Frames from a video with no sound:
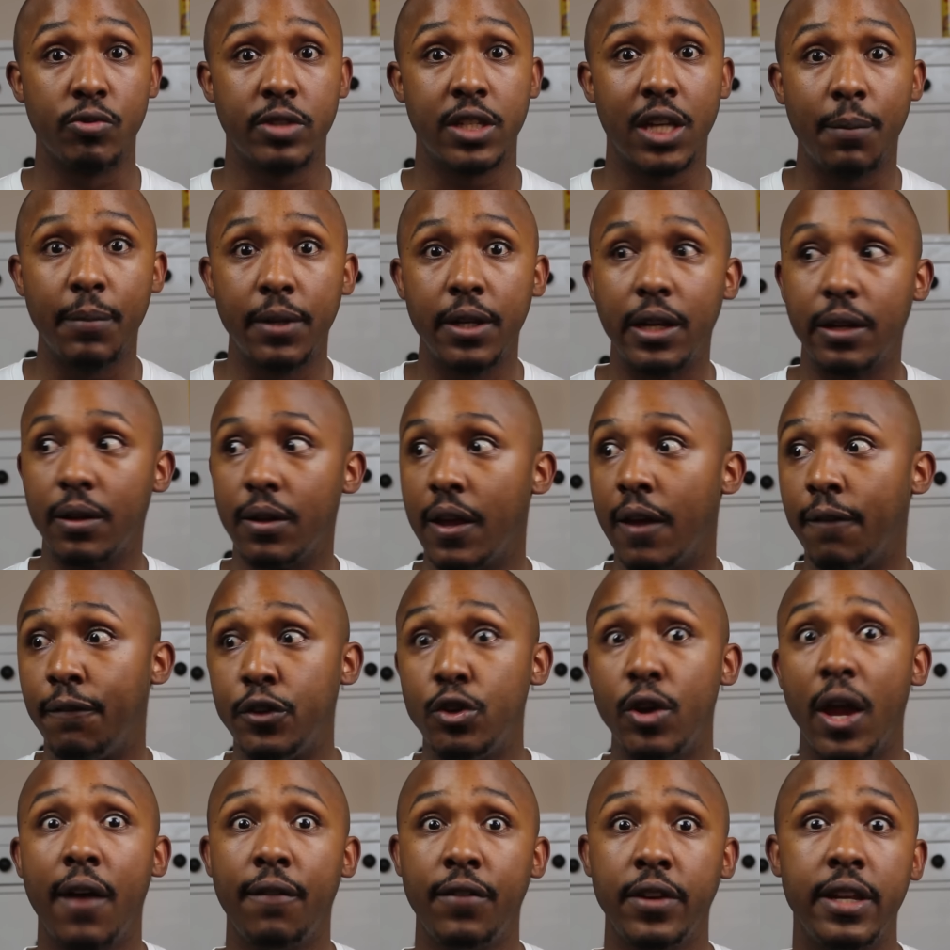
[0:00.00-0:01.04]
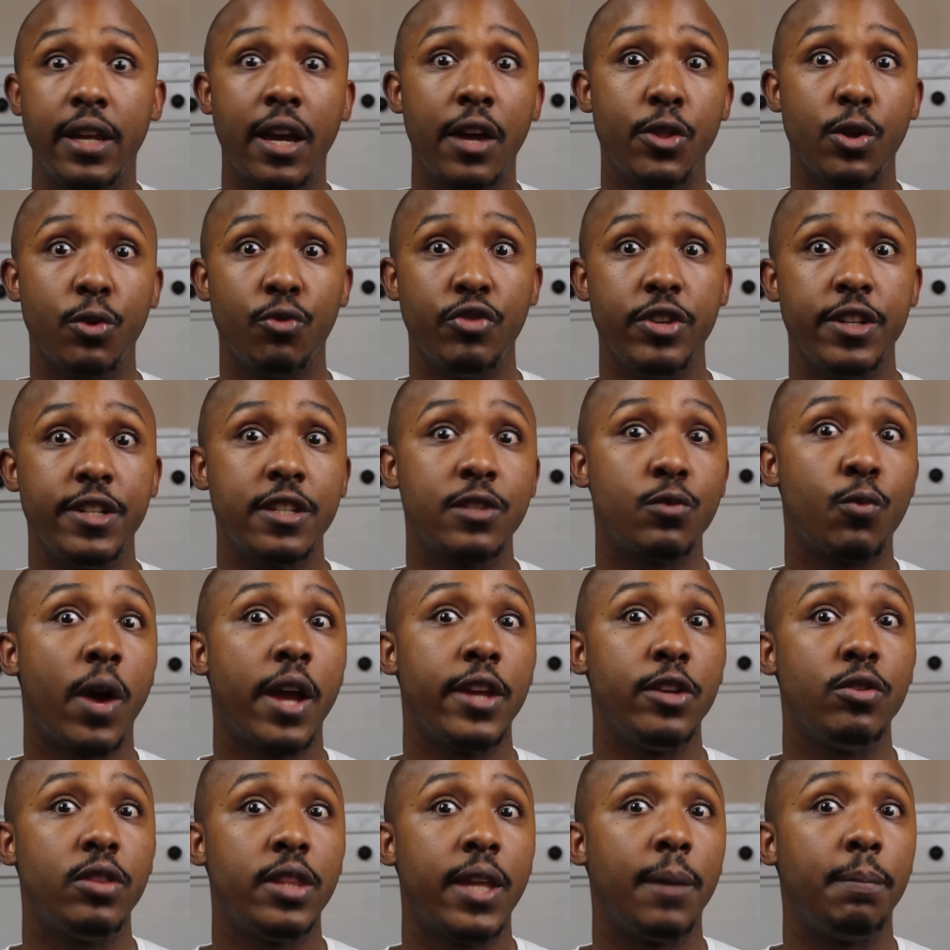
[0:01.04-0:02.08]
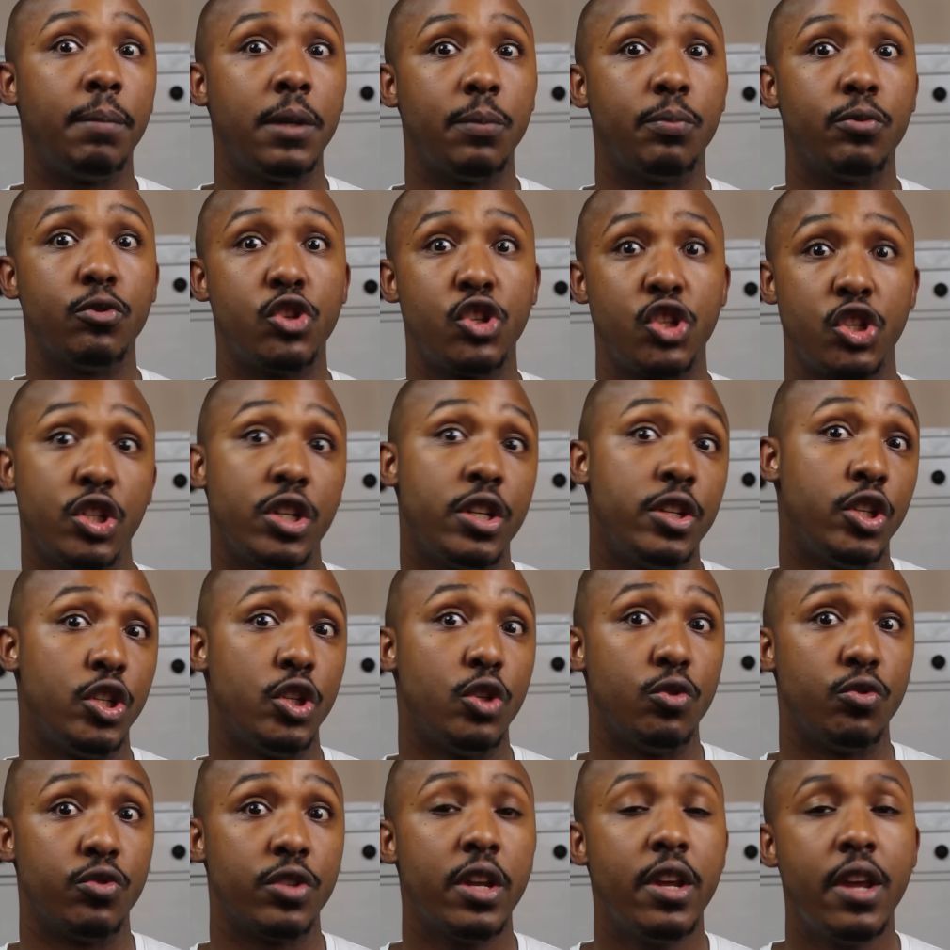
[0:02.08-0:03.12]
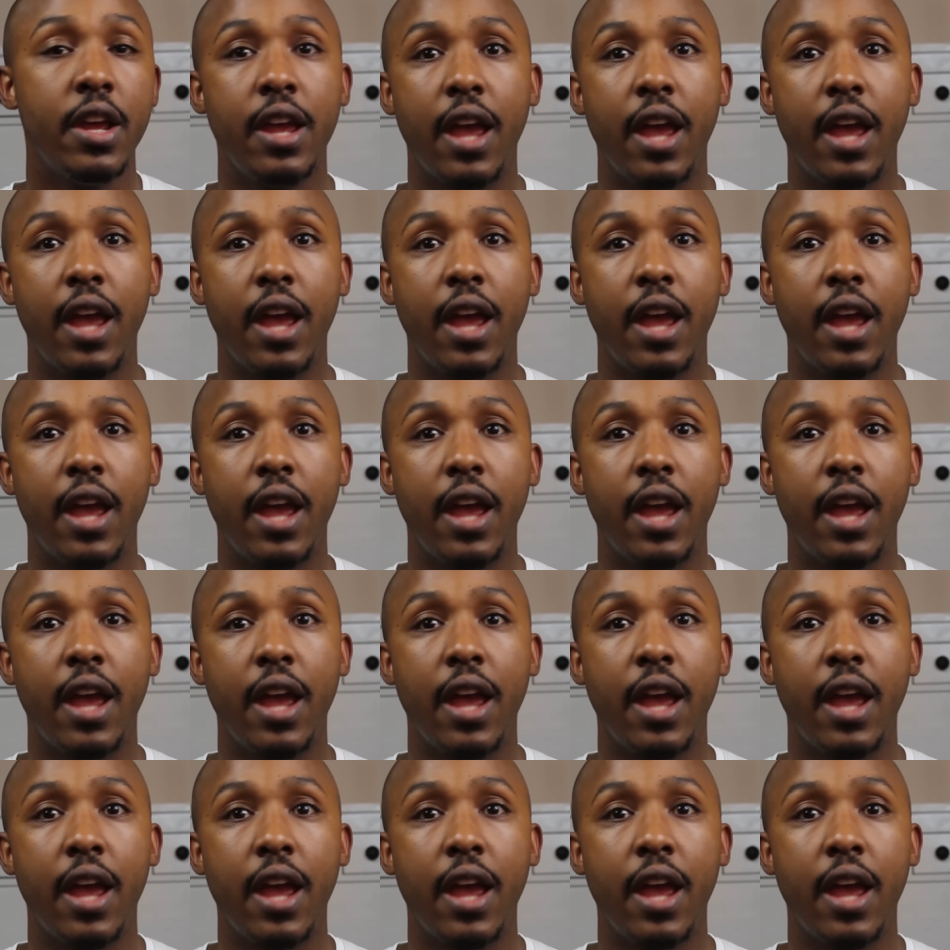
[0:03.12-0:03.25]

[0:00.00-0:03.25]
Tell me if you have any other reasons why you think people should use,